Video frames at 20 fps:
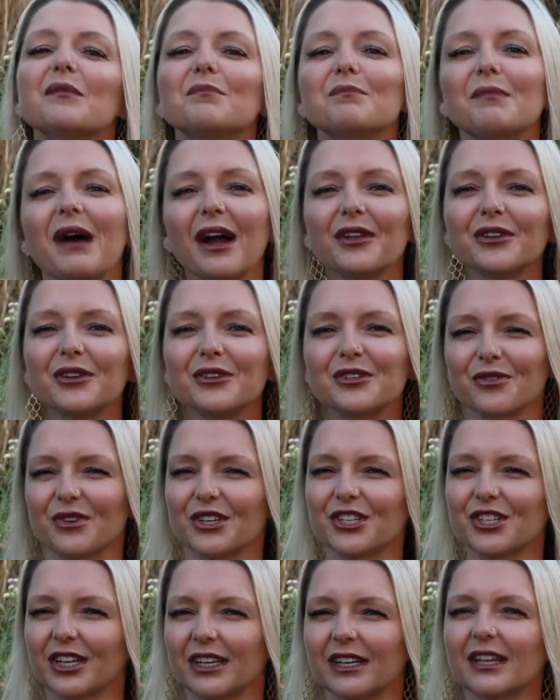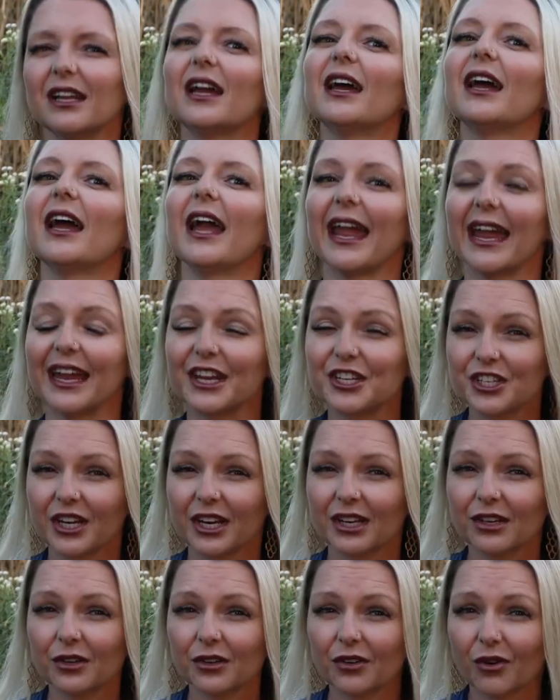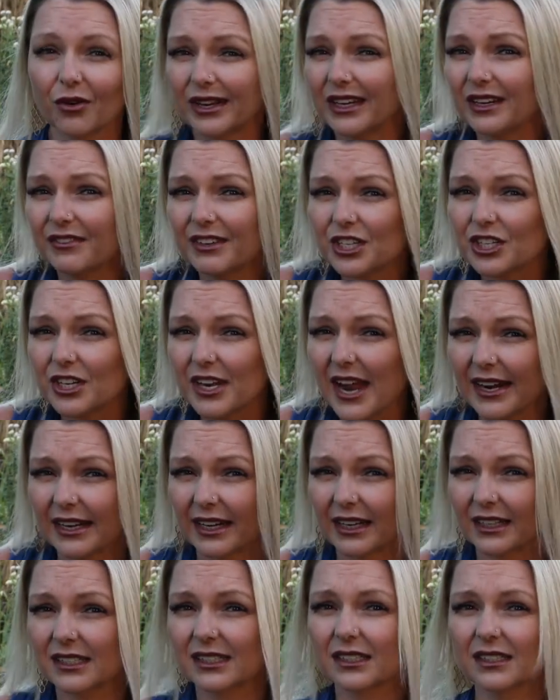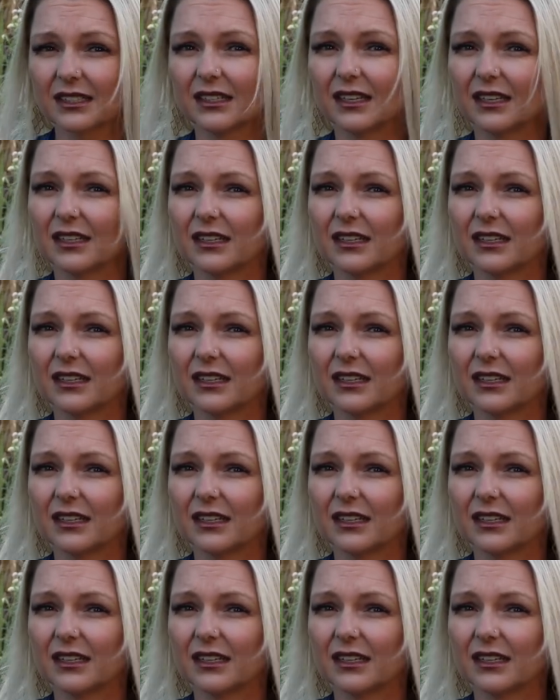malnutrition, aging, or even genetics.